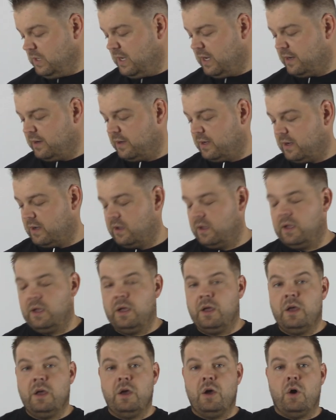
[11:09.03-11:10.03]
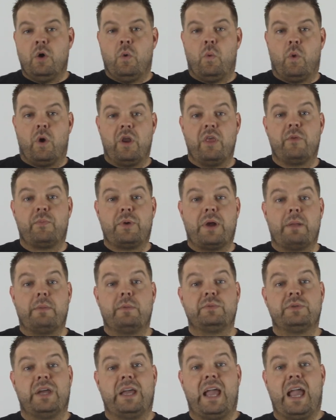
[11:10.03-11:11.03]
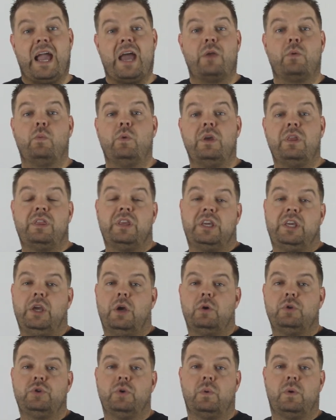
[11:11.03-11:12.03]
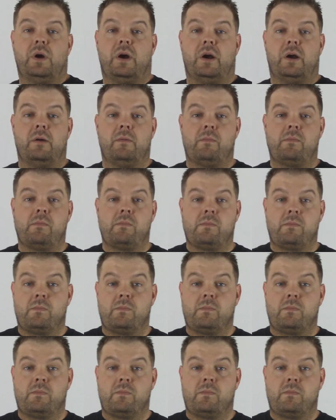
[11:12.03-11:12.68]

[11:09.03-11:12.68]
And one of the problems I had with the Kyosho car